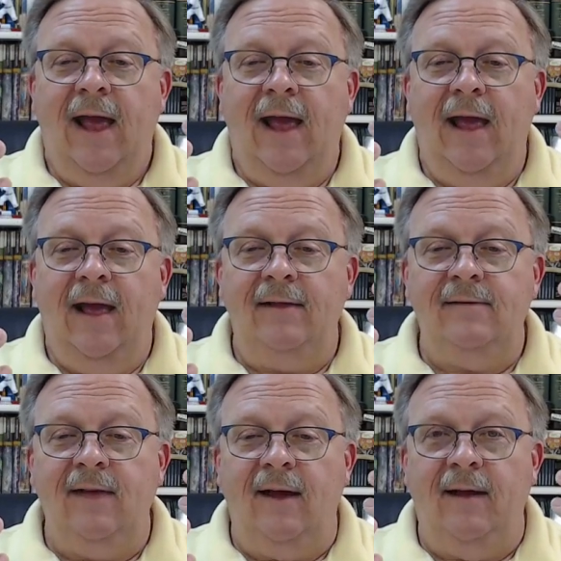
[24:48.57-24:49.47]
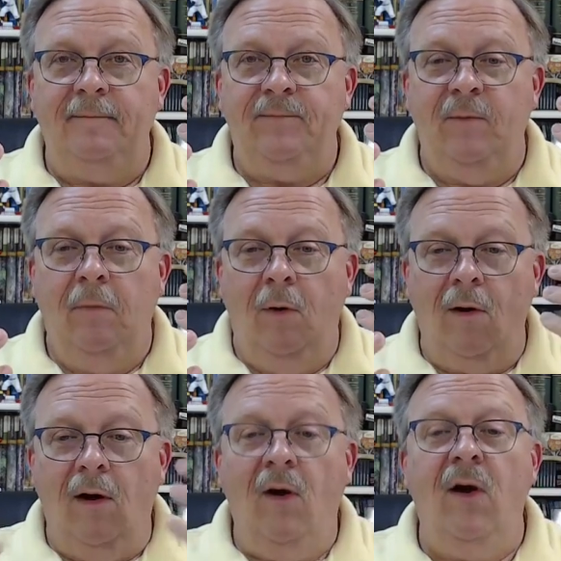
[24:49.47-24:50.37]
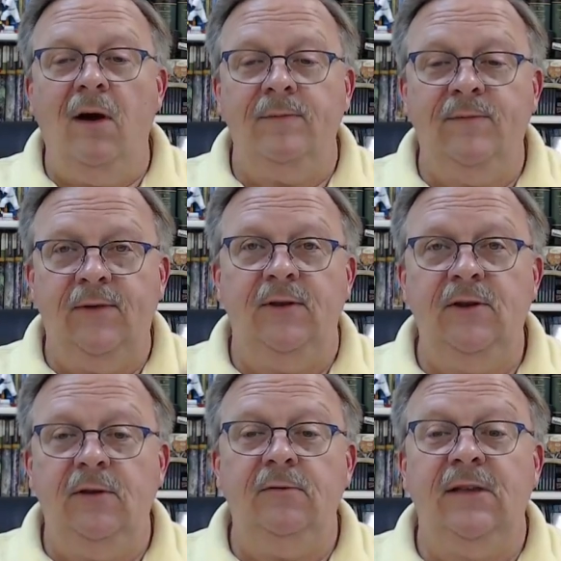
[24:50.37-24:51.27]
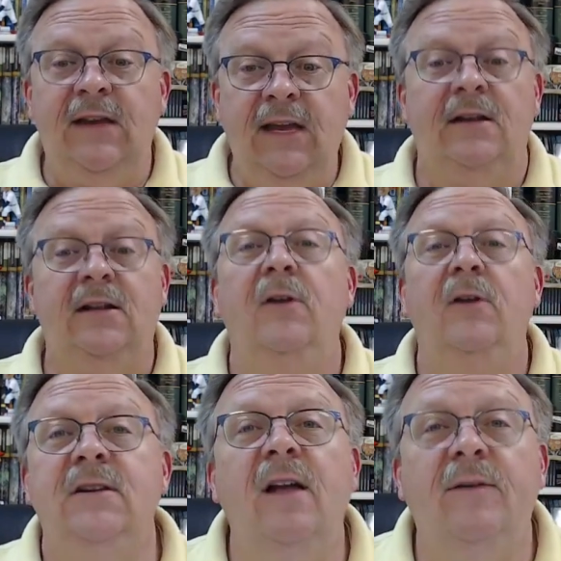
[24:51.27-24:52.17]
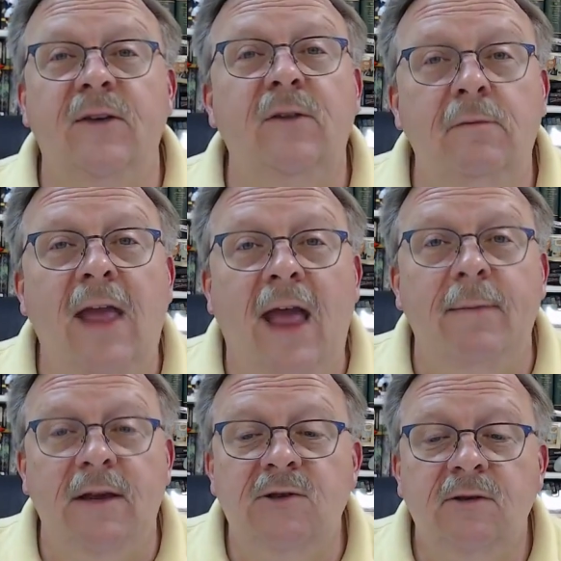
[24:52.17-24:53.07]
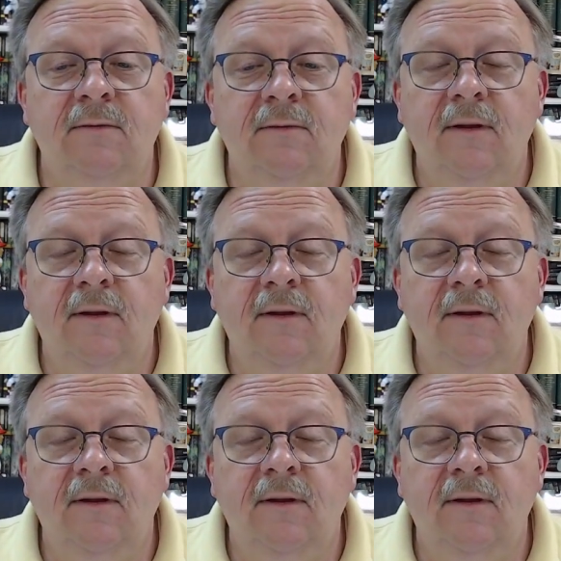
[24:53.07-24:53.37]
and more armed than you to get close enough to do damage.